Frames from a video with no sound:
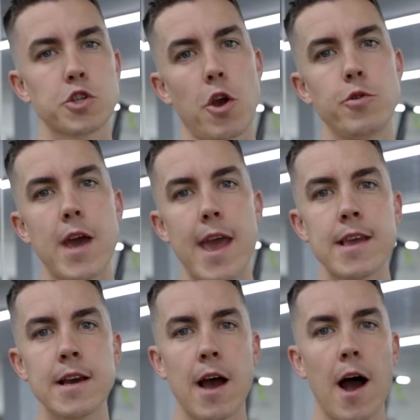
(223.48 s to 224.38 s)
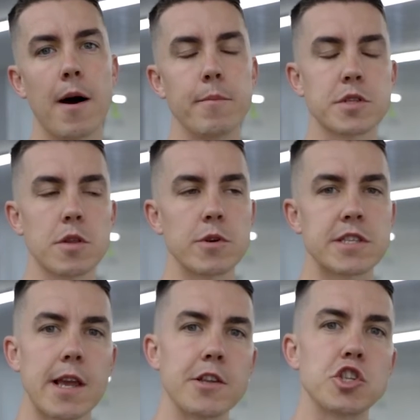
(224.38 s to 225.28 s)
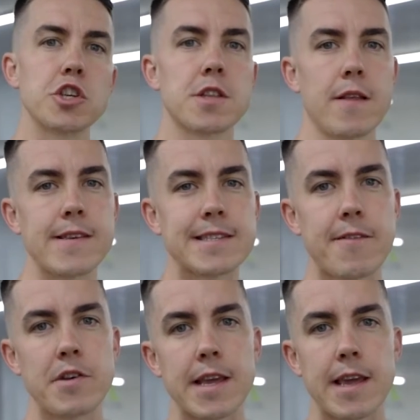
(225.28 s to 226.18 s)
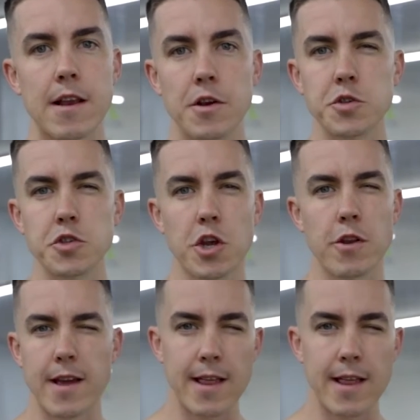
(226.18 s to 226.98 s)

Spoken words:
show day, so that we're sitting just under 70 kilos on show day.